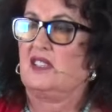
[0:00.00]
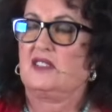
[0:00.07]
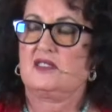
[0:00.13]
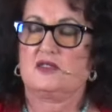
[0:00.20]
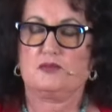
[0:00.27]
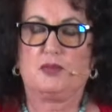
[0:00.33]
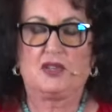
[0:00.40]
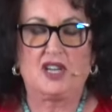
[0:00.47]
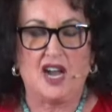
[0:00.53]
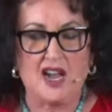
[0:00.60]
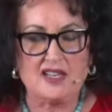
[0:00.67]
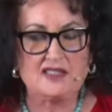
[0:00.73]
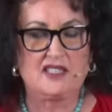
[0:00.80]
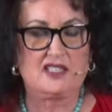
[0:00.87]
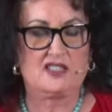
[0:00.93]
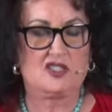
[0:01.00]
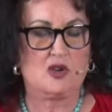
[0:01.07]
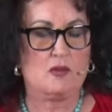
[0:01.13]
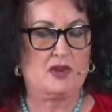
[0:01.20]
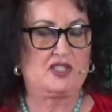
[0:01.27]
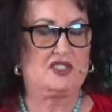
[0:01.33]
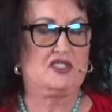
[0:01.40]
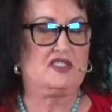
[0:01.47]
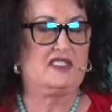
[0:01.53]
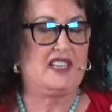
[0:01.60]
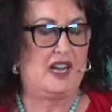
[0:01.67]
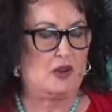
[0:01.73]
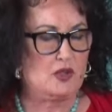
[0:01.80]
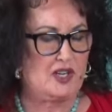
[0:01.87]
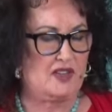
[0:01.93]
it's causing so much
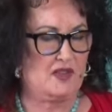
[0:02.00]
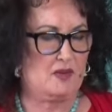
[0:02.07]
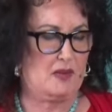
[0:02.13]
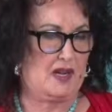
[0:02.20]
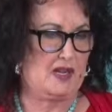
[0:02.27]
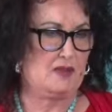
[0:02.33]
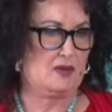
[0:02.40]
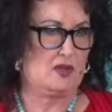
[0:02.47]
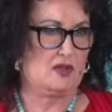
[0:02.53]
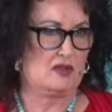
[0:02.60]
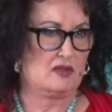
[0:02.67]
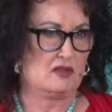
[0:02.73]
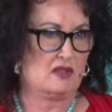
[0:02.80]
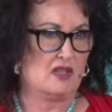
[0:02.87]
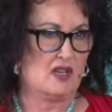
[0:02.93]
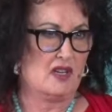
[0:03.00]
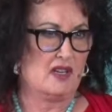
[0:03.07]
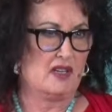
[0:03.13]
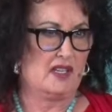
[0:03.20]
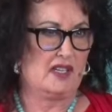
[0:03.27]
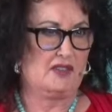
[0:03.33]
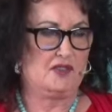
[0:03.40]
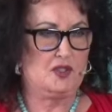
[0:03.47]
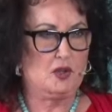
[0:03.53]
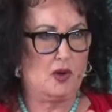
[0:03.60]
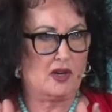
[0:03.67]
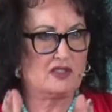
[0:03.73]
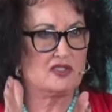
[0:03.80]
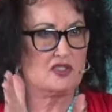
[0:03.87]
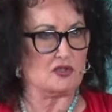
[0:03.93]
doubt on the Bible. And if you
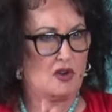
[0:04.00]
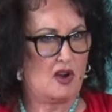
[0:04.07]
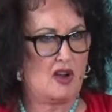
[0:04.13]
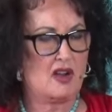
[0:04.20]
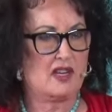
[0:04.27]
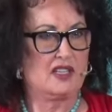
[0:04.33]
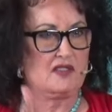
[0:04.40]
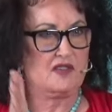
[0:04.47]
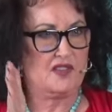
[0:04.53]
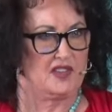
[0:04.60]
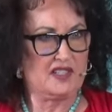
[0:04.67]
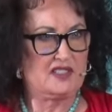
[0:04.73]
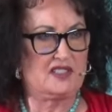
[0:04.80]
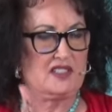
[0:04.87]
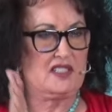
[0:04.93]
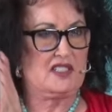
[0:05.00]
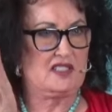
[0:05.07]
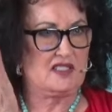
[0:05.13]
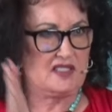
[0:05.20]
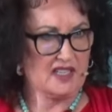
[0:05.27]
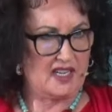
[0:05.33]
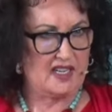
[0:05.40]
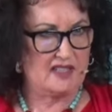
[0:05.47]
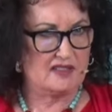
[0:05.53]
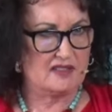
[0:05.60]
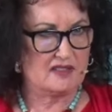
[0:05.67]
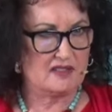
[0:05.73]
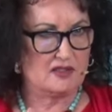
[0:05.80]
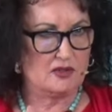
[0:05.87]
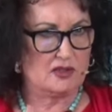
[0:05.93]
aren't strong and fixed in these
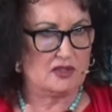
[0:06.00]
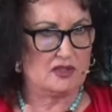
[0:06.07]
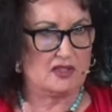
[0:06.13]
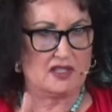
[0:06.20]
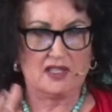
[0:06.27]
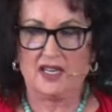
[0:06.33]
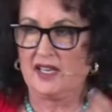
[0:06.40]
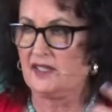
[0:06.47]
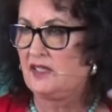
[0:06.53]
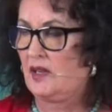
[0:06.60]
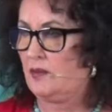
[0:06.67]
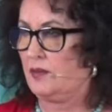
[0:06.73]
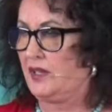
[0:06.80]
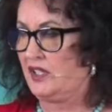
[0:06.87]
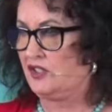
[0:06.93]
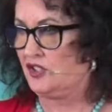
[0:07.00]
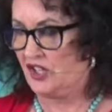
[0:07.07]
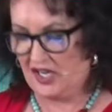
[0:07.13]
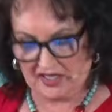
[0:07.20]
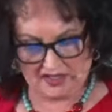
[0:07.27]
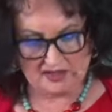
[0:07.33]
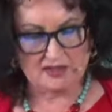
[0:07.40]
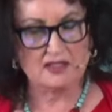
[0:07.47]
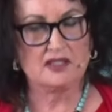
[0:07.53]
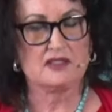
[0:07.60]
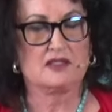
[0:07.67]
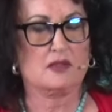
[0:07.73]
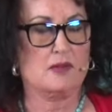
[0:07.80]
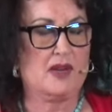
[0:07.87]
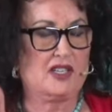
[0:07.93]
days, you could end up being shaken. And
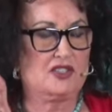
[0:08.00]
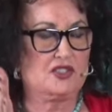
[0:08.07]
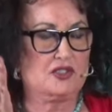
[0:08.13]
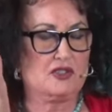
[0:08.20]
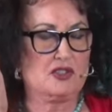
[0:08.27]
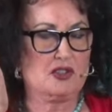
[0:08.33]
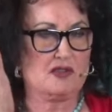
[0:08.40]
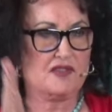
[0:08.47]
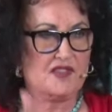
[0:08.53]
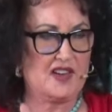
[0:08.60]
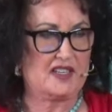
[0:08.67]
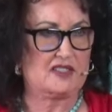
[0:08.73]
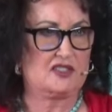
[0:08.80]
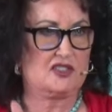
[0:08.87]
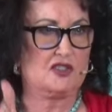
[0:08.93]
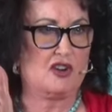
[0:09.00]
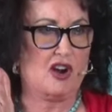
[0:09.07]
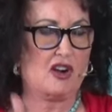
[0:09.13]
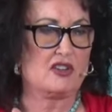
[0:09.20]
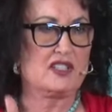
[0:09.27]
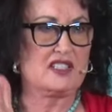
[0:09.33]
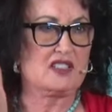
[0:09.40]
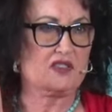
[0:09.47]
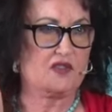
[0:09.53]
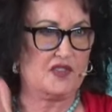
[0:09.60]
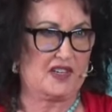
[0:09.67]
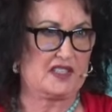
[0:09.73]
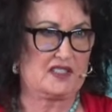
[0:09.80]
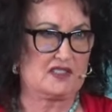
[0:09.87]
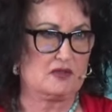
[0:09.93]
so make sure you're fixed. Your heart is
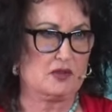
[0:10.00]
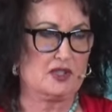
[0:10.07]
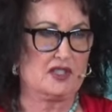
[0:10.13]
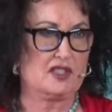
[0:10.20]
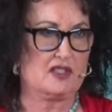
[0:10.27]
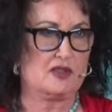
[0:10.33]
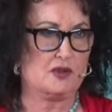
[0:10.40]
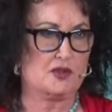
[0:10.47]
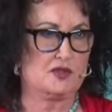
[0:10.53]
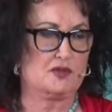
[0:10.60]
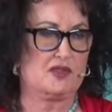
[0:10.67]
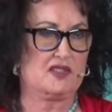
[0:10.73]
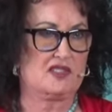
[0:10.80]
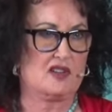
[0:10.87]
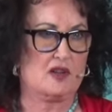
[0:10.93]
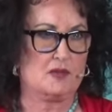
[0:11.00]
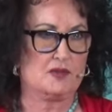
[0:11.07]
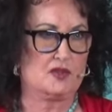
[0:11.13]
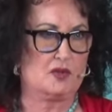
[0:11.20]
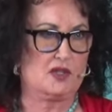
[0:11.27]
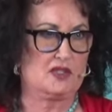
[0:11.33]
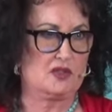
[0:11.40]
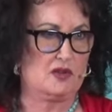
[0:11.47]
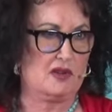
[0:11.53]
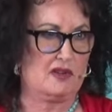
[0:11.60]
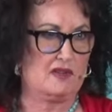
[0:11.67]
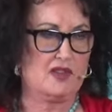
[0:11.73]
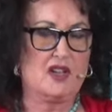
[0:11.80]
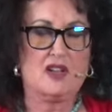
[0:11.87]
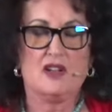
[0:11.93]
fixed. We're going to close with Psalms
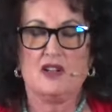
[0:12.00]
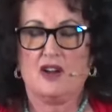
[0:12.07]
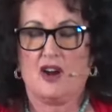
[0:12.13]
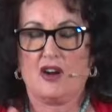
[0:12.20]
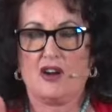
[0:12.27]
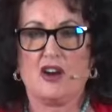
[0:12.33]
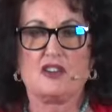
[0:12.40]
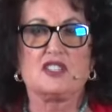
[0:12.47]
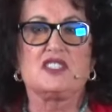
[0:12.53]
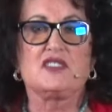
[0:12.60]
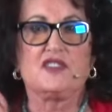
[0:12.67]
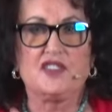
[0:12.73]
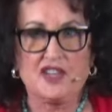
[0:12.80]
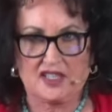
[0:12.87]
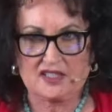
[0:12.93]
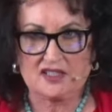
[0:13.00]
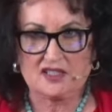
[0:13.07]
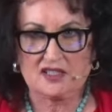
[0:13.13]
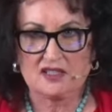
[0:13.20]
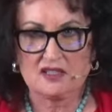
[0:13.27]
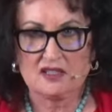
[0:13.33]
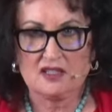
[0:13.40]
112. Our heart is fixed